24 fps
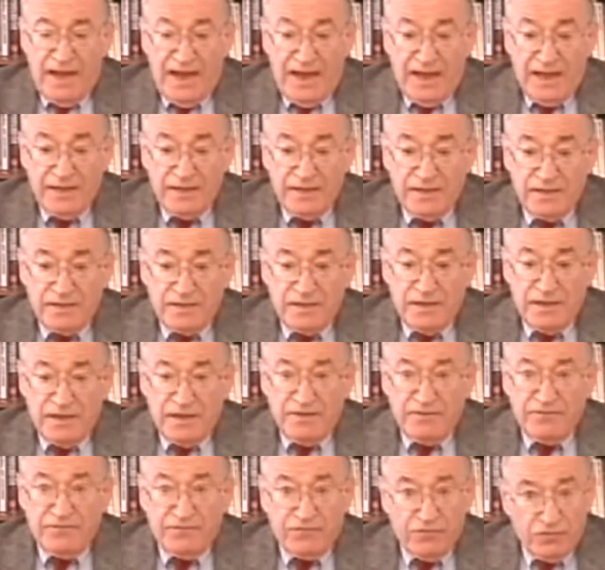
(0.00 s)
And
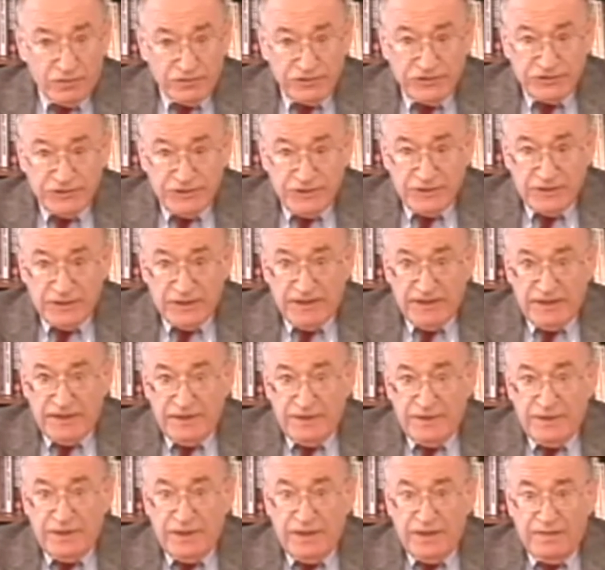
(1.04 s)
uh,
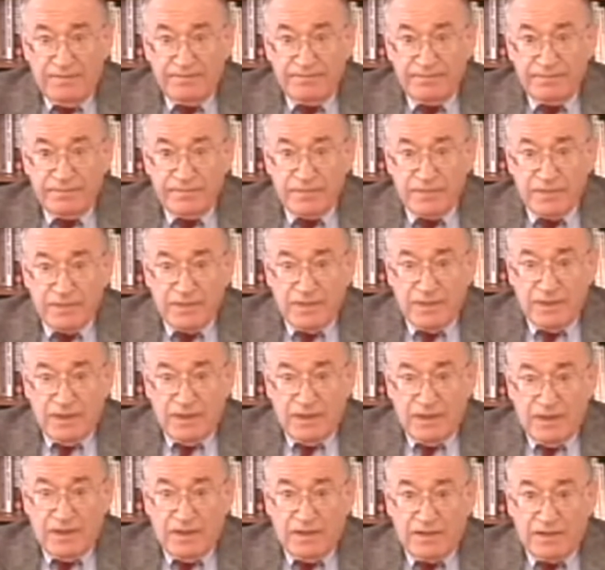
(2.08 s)
fortunately, um,
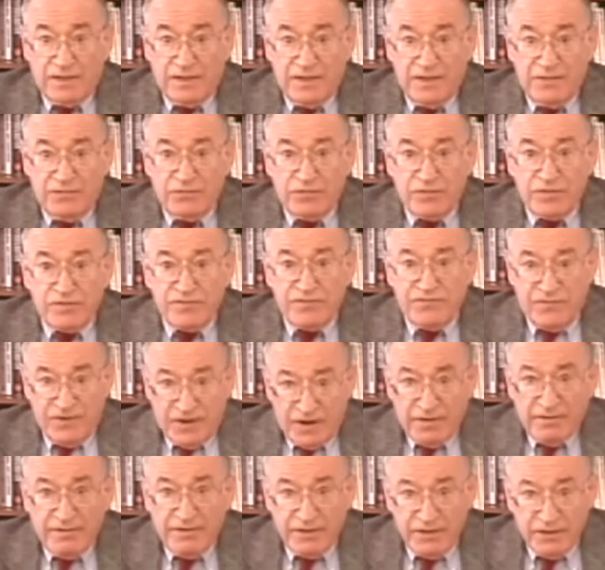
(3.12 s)
uh, he was
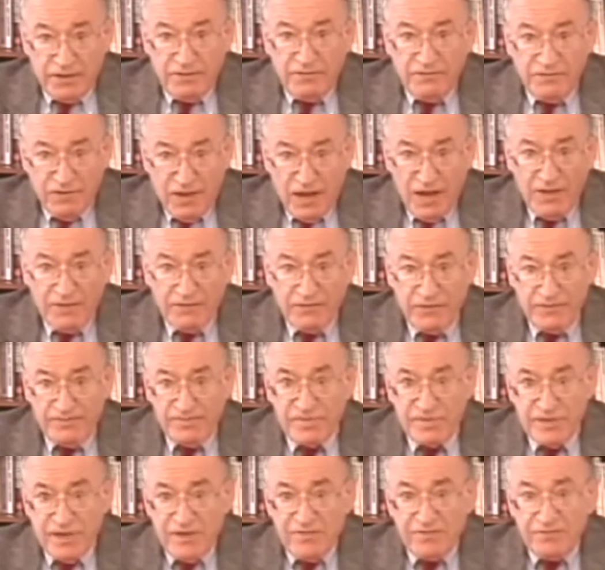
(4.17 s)
very involved
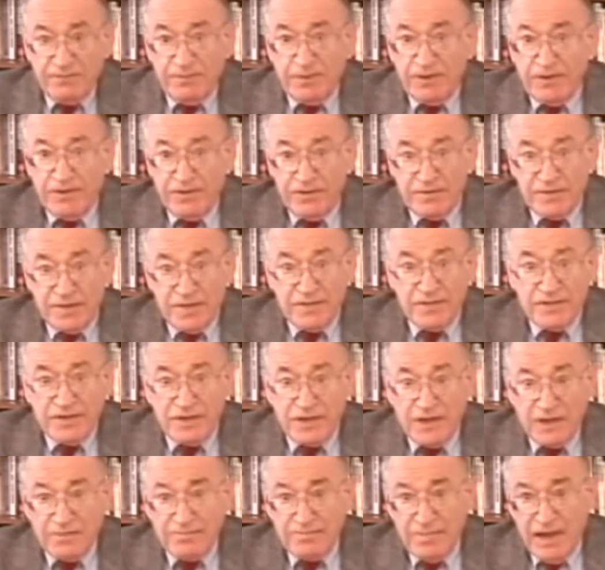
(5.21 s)
himself because as a
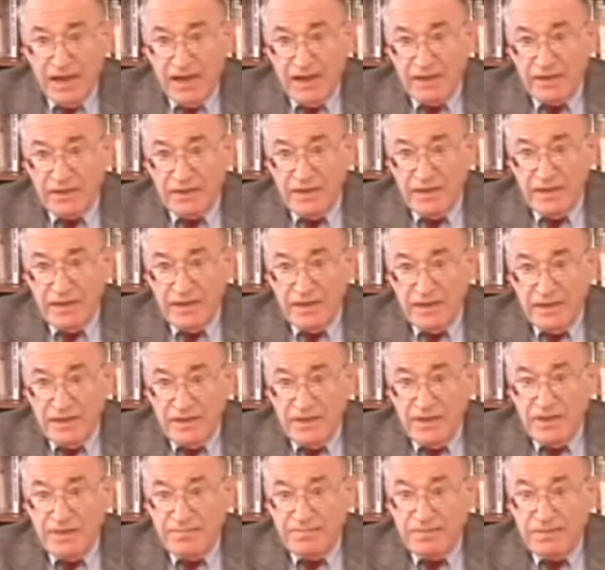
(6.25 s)
young man,
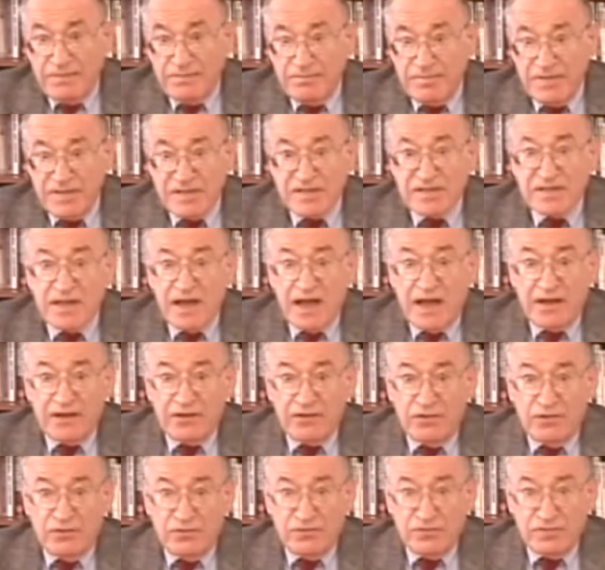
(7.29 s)
he had been
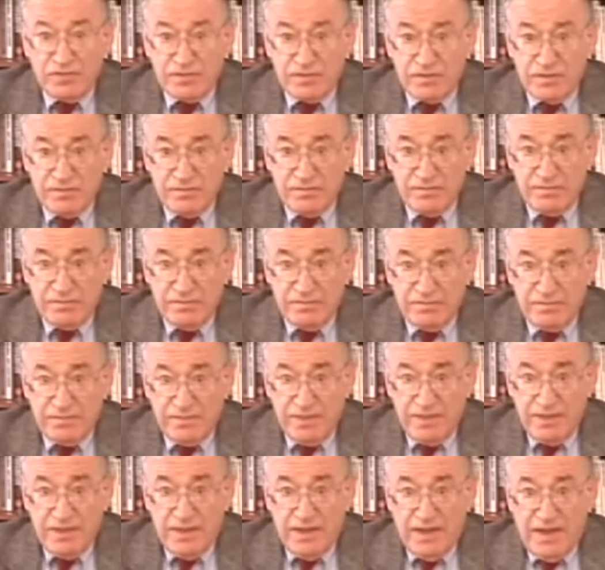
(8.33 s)
misdiagnosed
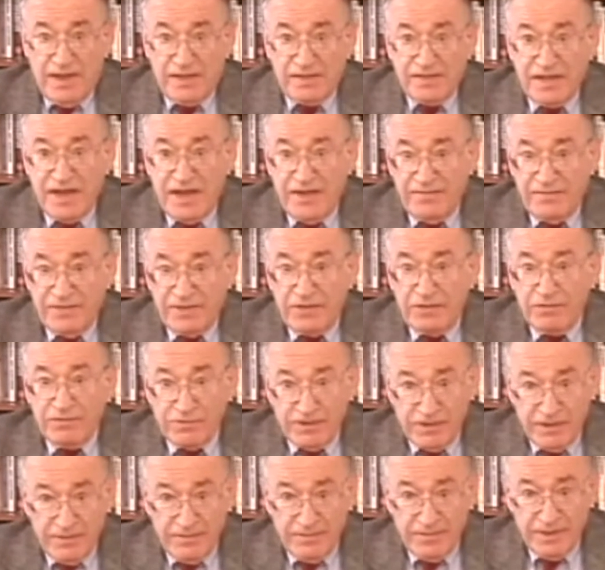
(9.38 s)
as having
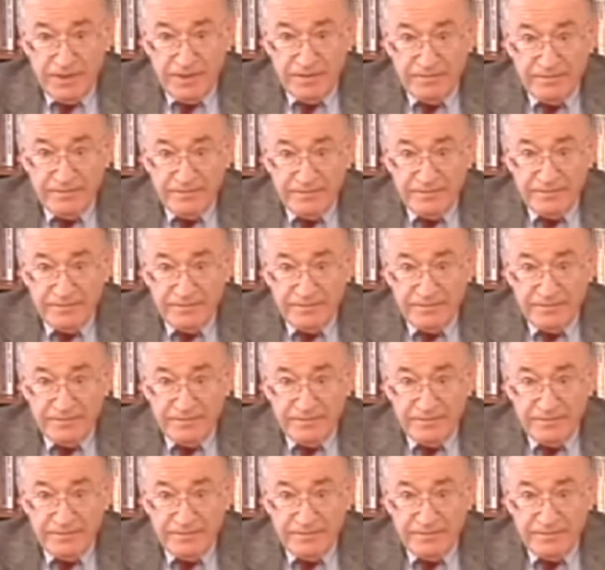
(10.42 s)
leukemia.